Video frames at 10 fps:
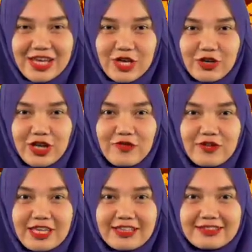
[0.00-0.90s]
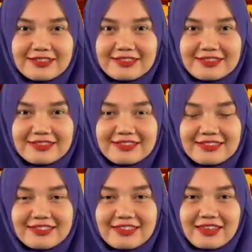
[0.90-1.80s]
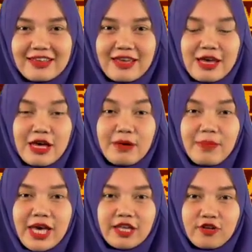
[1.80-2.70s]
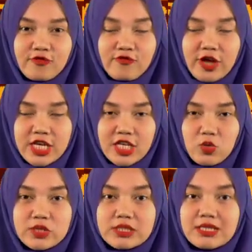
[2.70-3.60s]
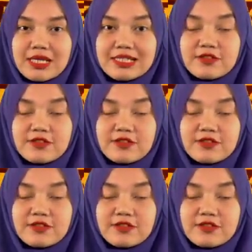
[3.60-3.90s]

Good evening. A man on Friday was jailed